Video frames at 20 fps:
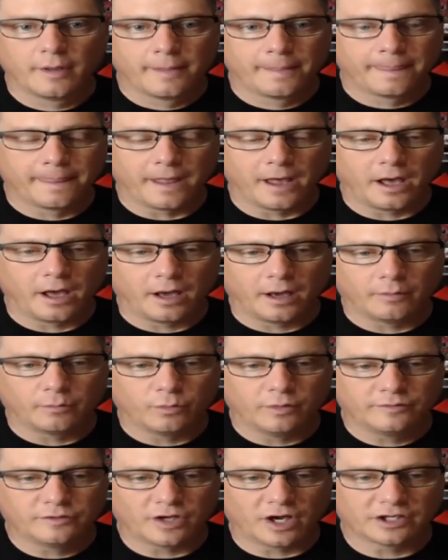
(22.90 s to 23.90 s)
um,
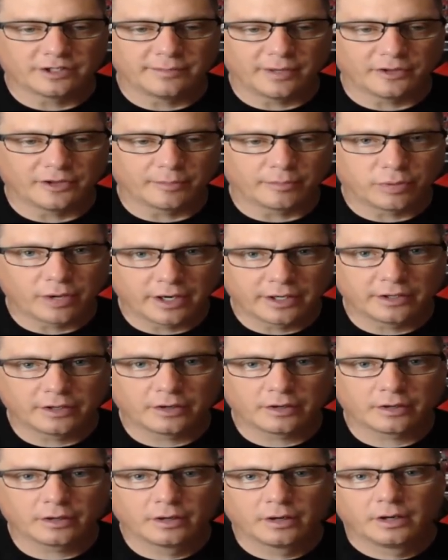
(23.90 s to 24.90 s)
we've talked about the
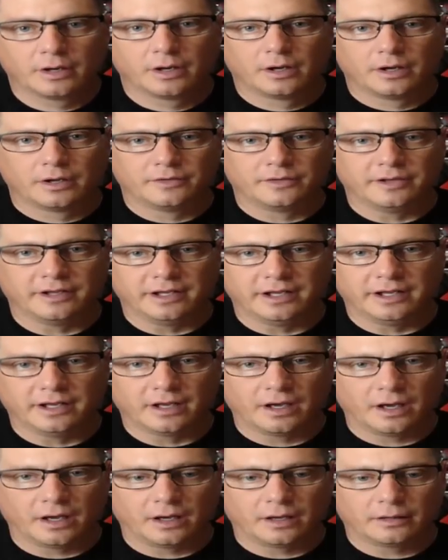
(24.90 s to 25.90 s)
Predator, the,
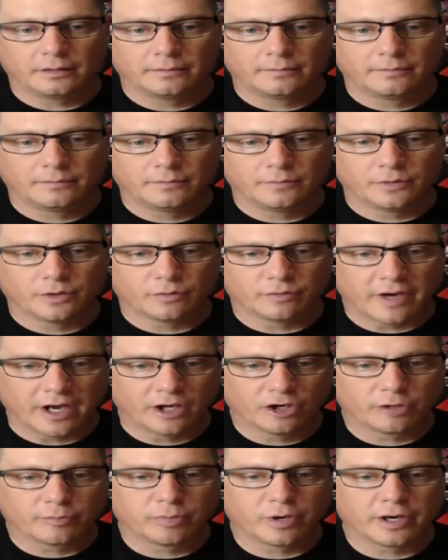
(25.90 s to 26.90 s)
uh, the
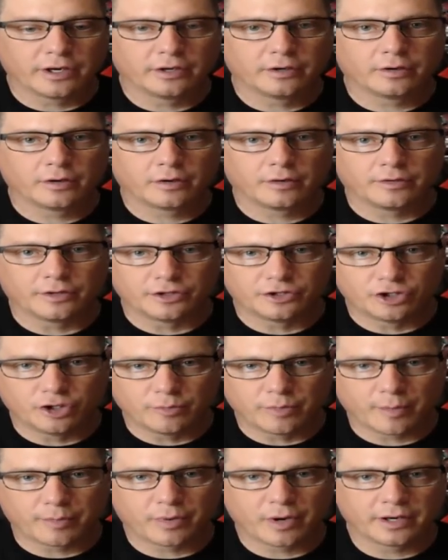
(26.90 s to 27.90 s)
regular Predator, the
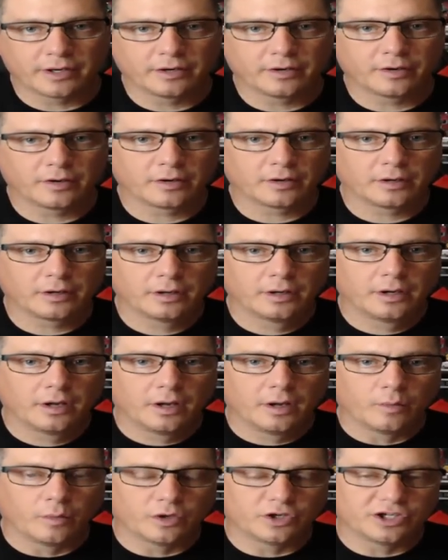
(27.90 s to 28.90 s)
Super Predator,
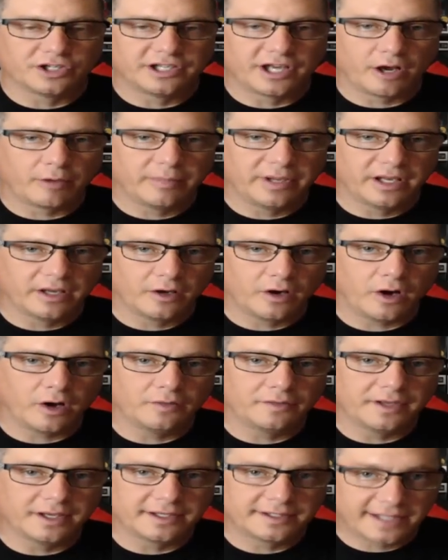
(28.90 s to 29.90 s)
which is now being called
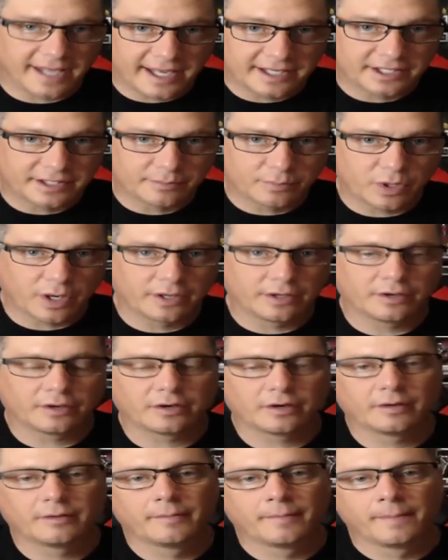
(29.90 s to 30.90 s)
the Assassin
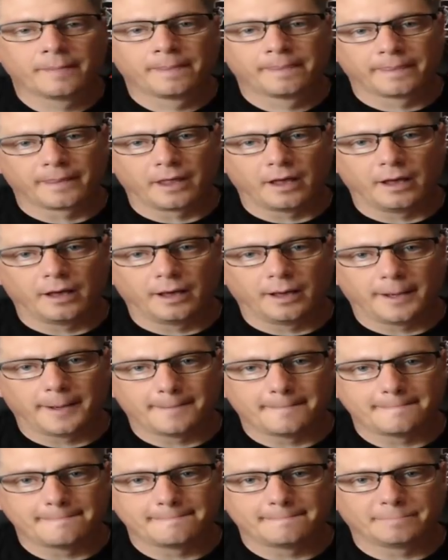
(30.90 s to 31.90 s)
Predator,
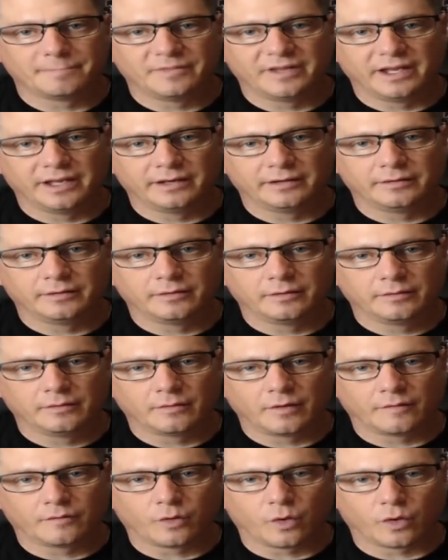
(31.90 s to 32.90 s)
um, then,
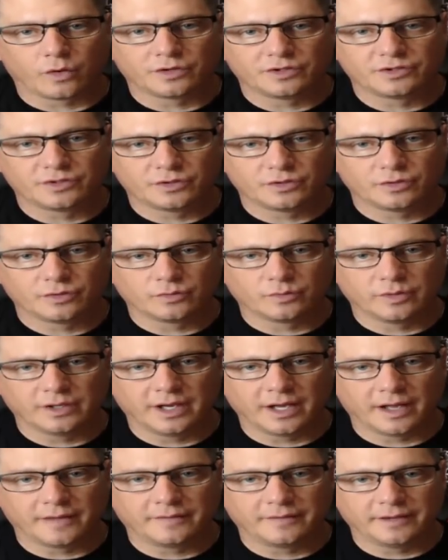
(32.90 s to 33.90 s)
of course, we
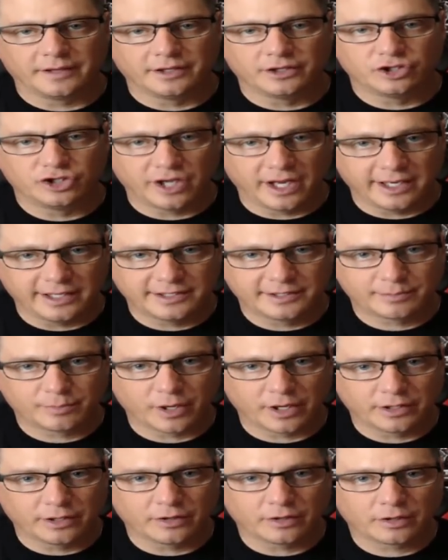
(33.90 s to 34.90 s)
got the Chase
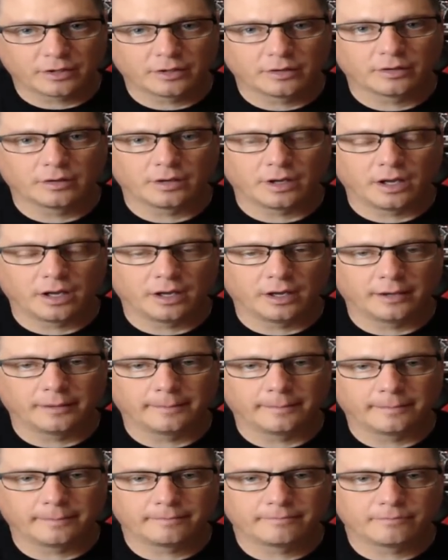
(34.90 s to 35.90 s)
Predator,
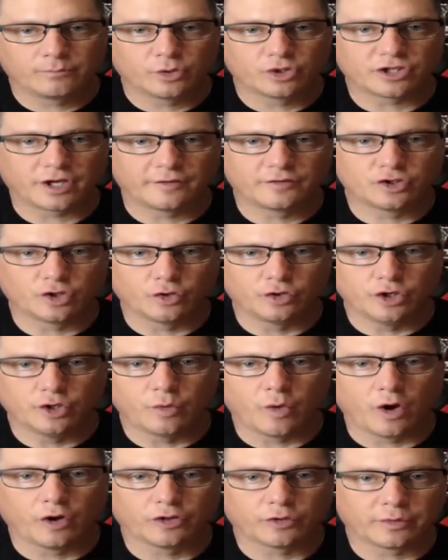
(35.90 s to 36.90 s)
um, which I've shown you
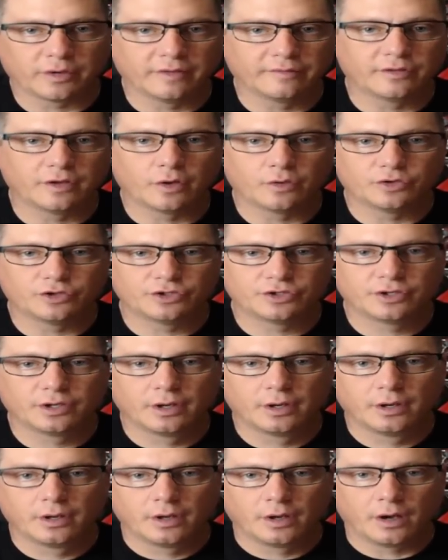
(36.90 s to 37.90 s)
all three of those
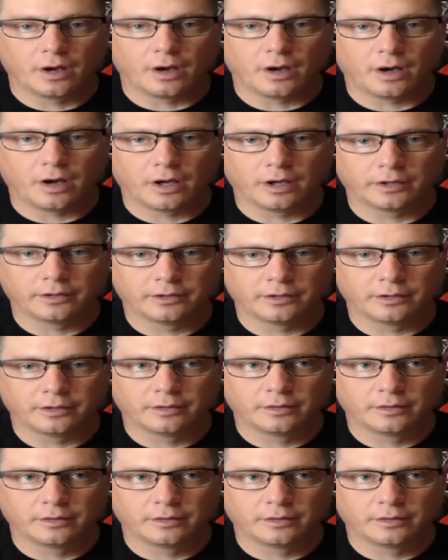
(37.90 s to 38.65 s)
on